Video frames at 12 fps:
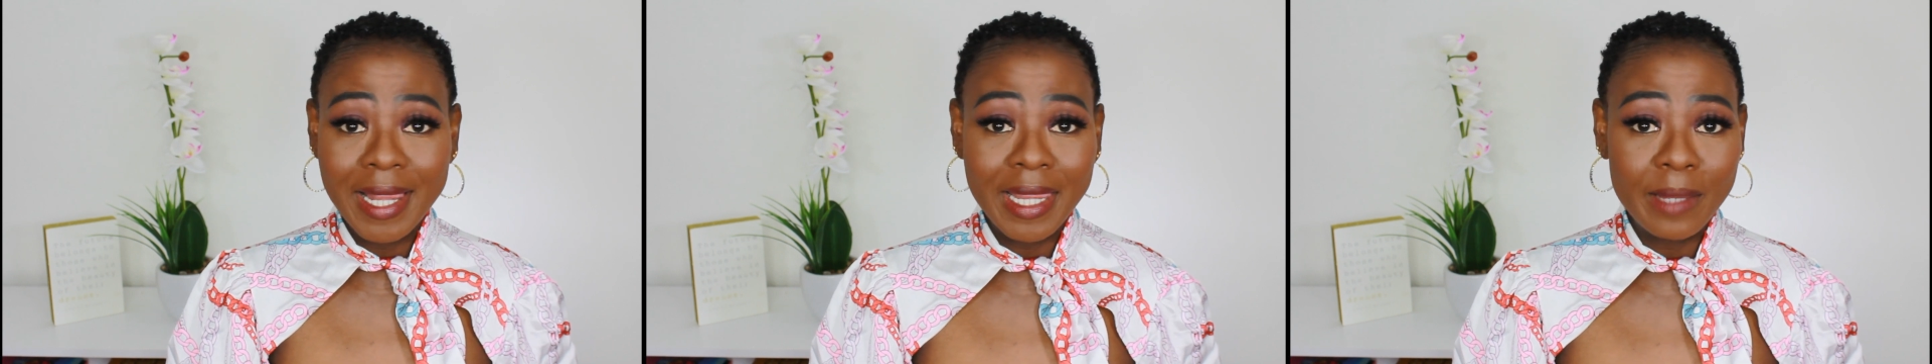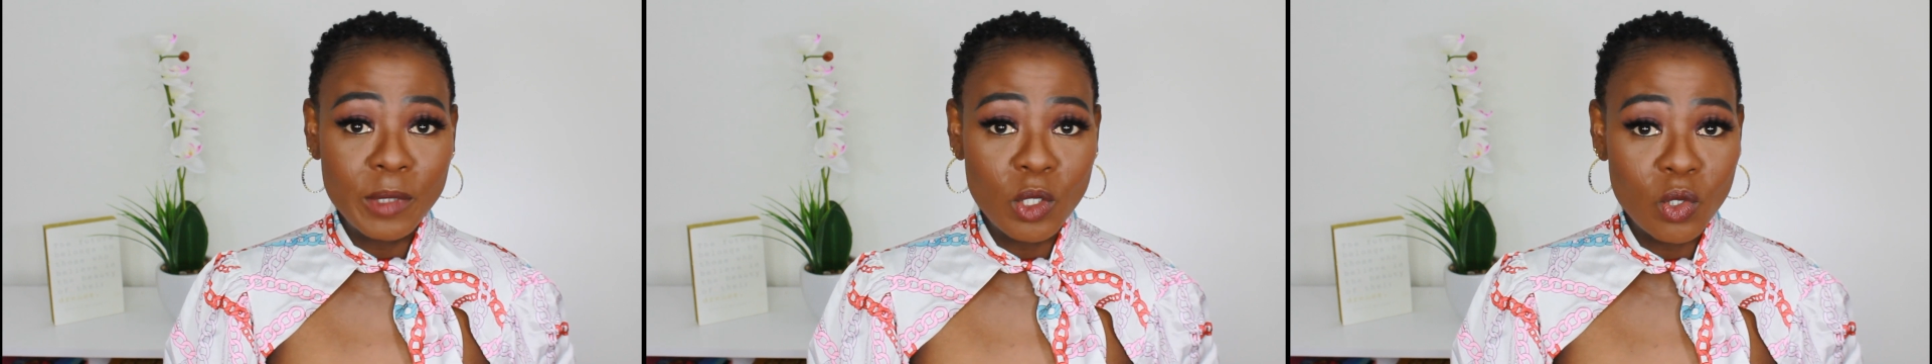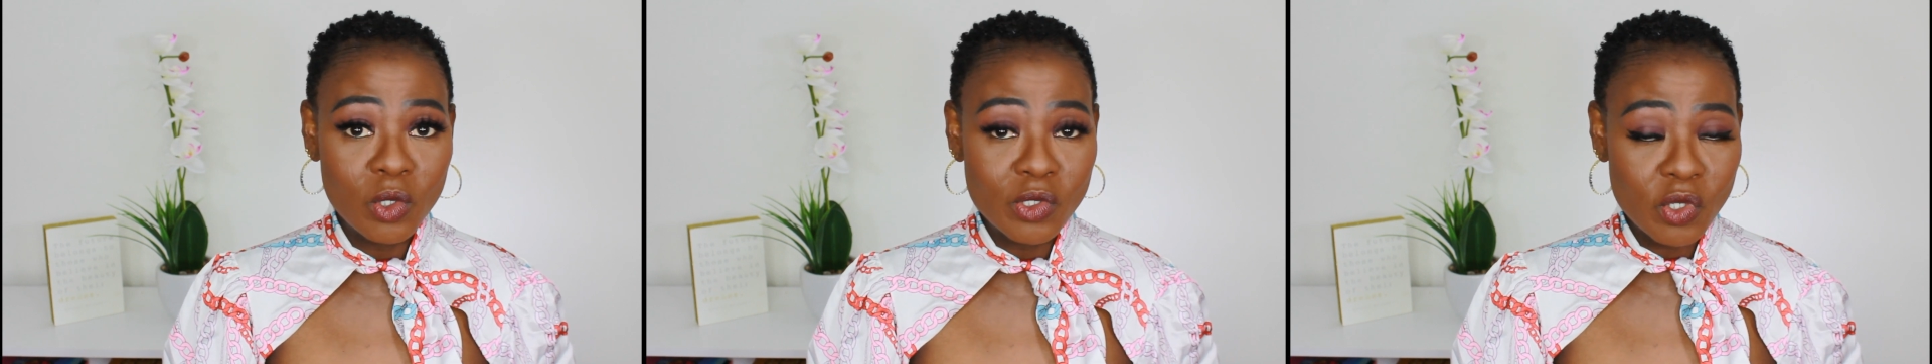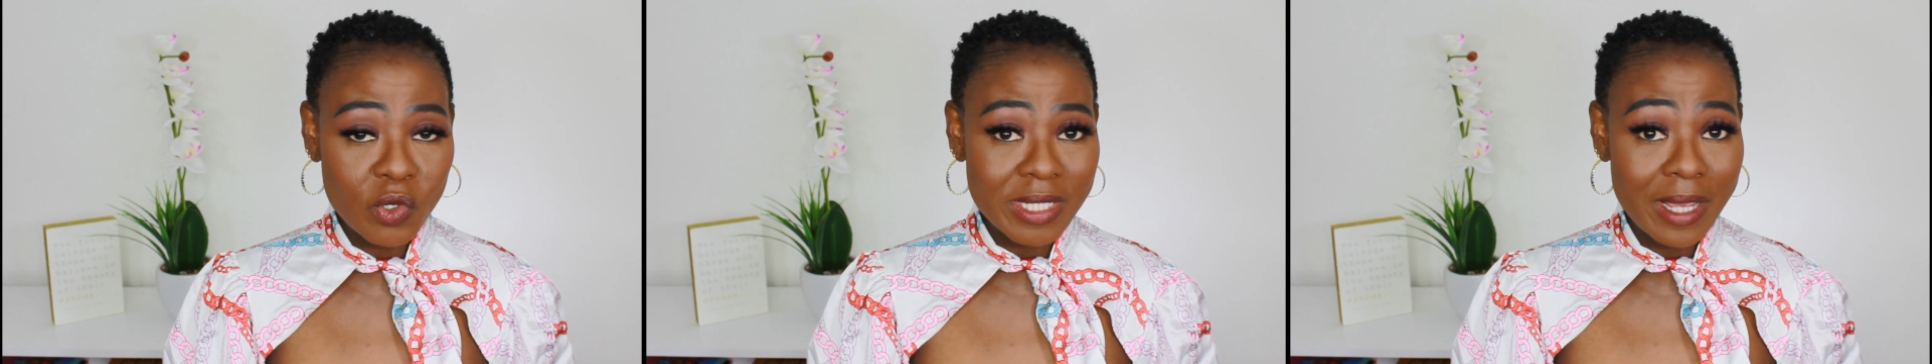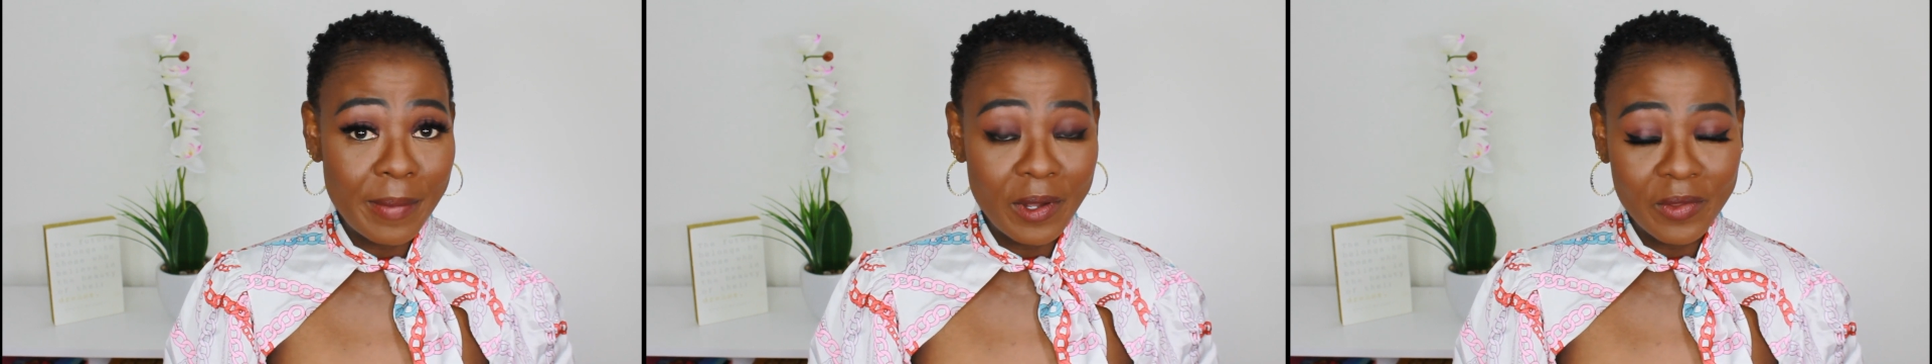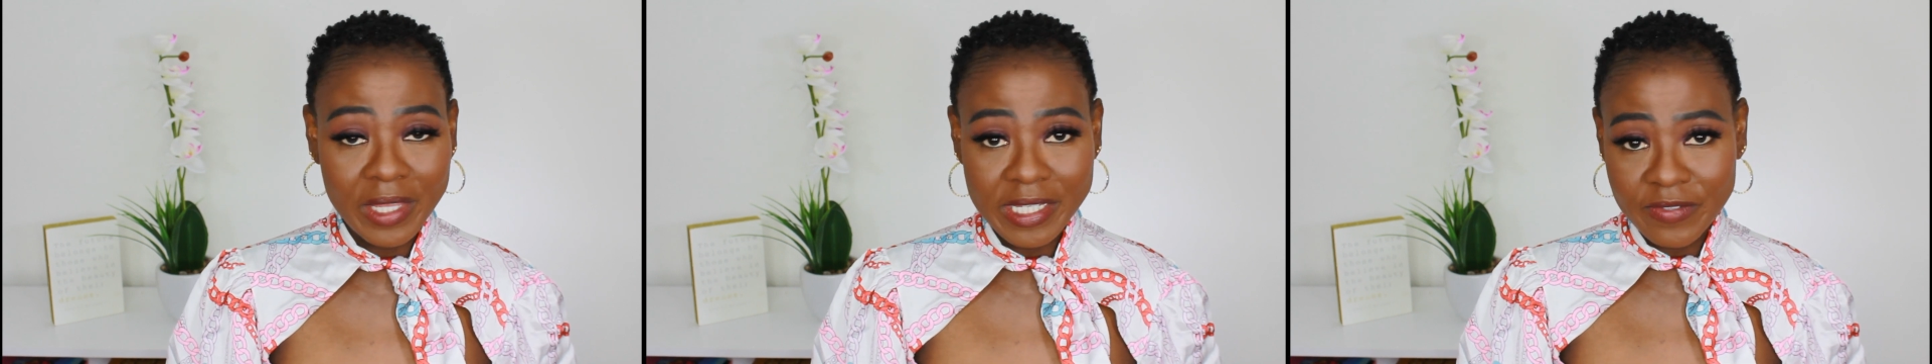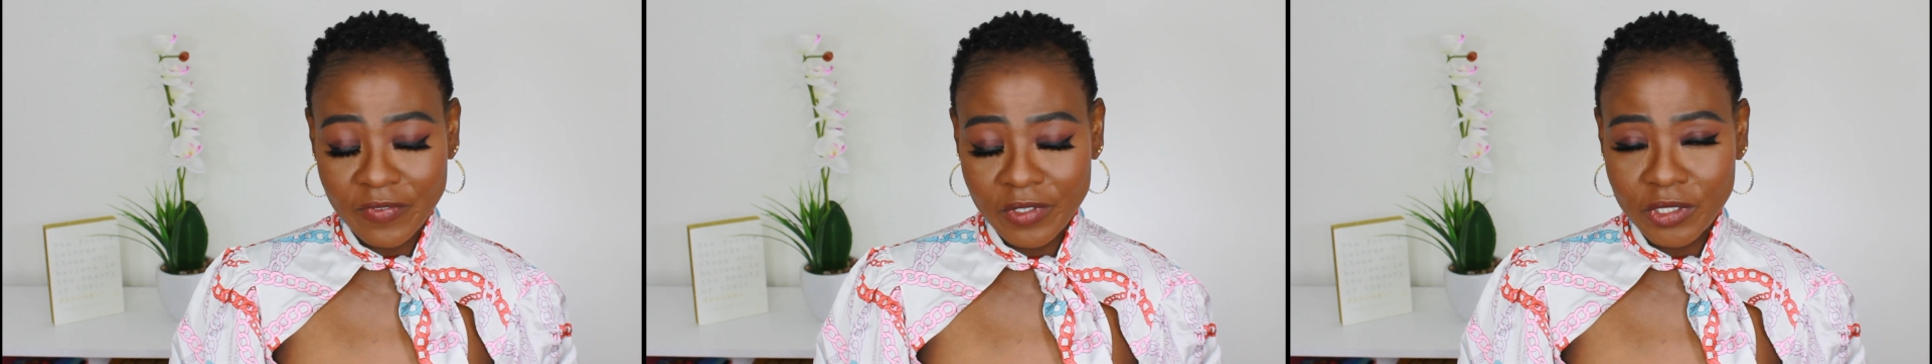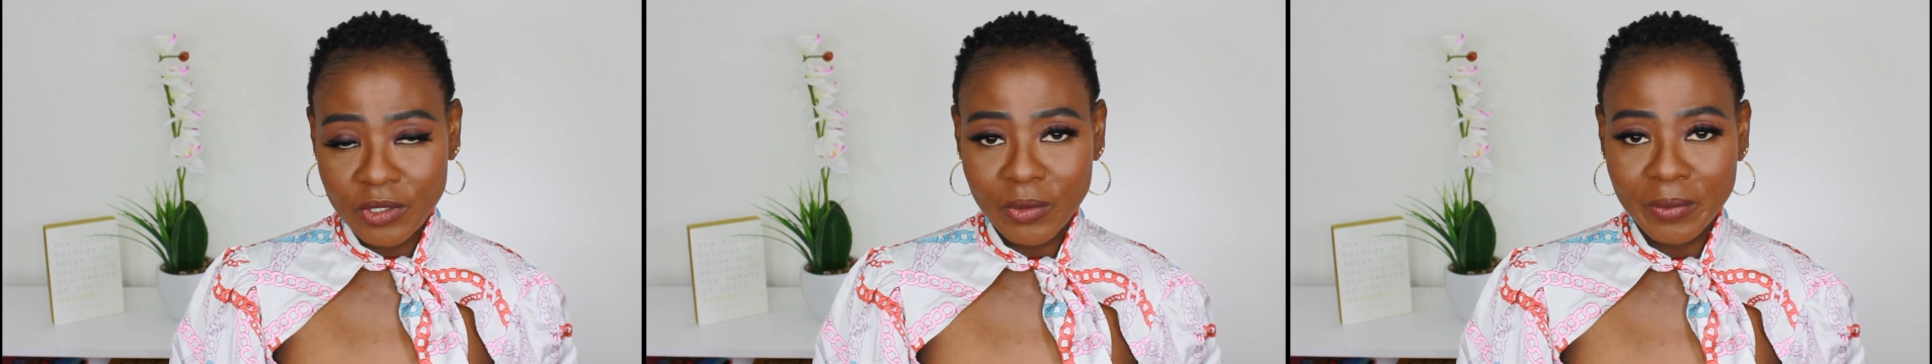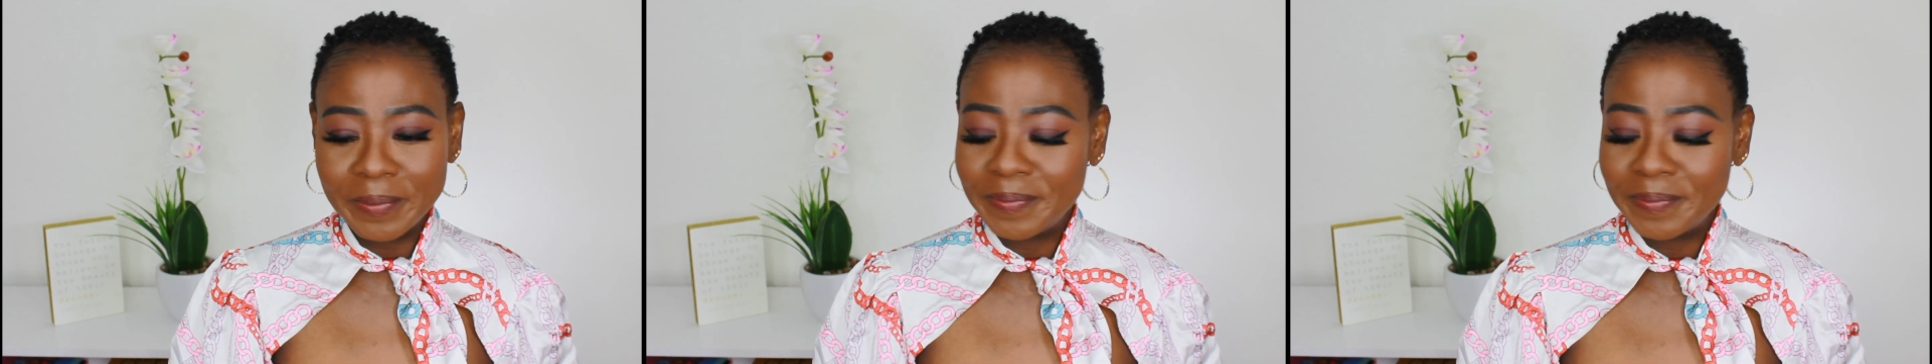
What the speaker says: Let me know your thoughts about this video.